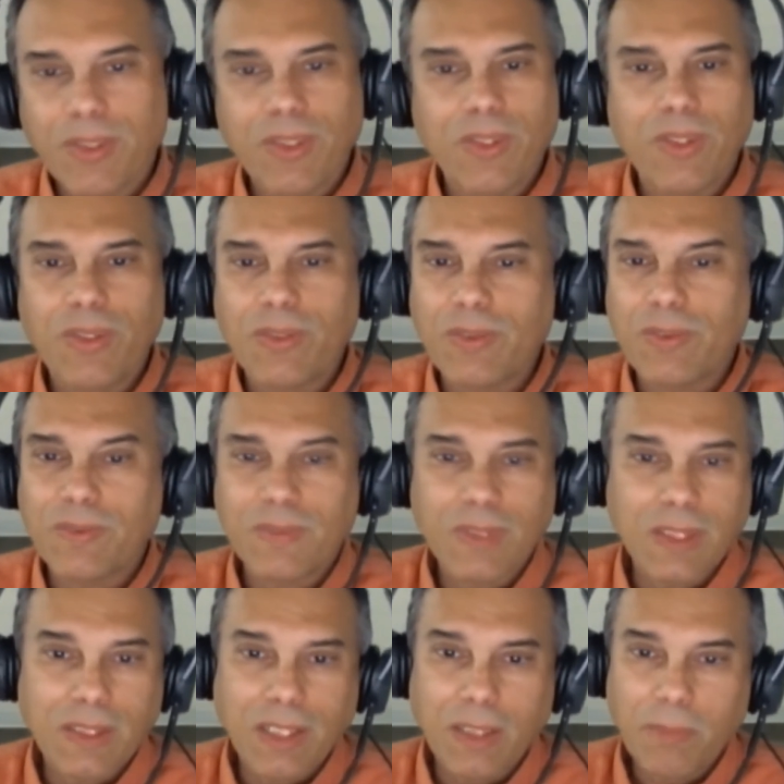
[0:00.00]
you knew
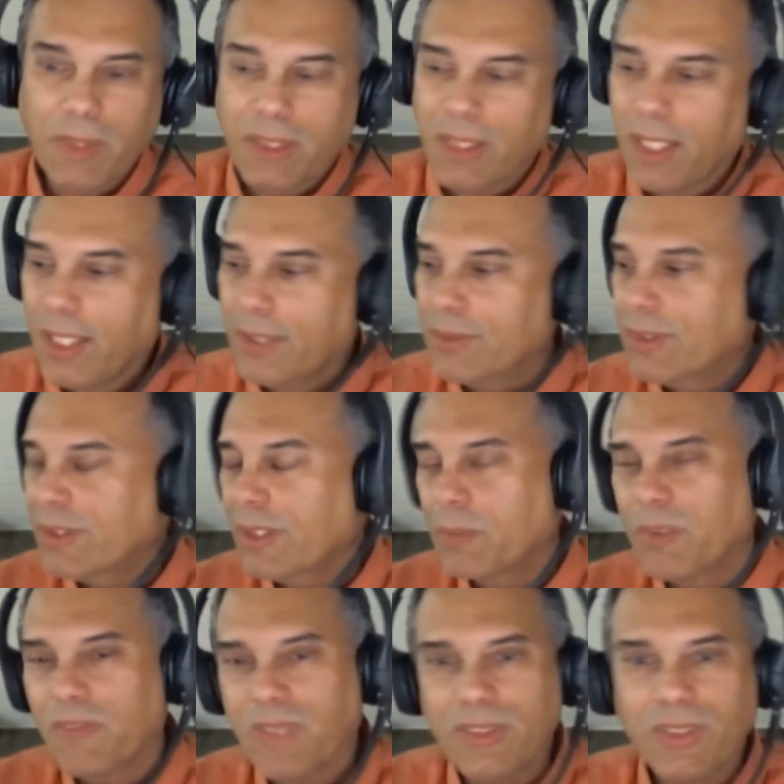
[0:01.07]
the type of tires, the type
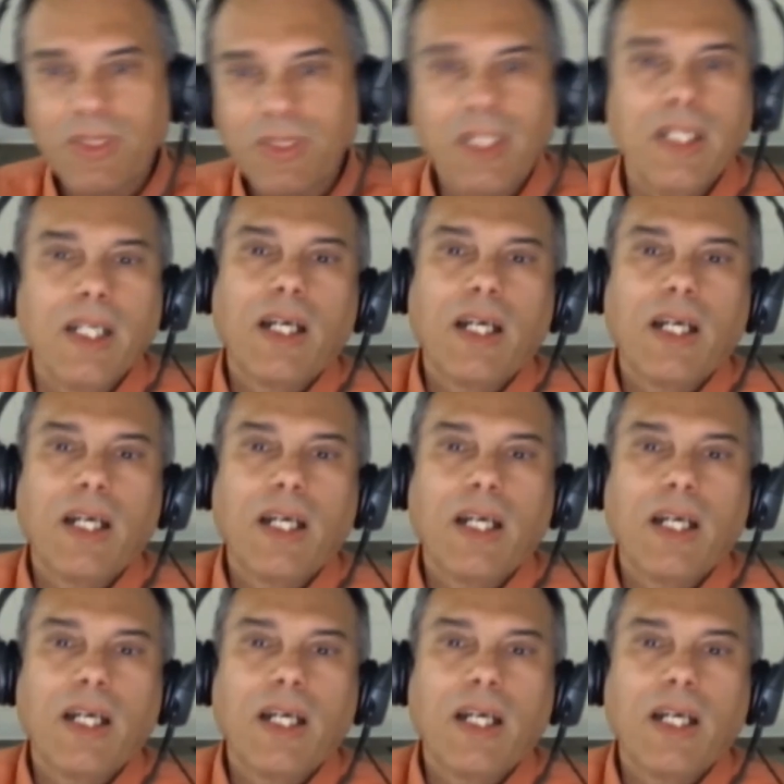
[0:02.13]
of engine,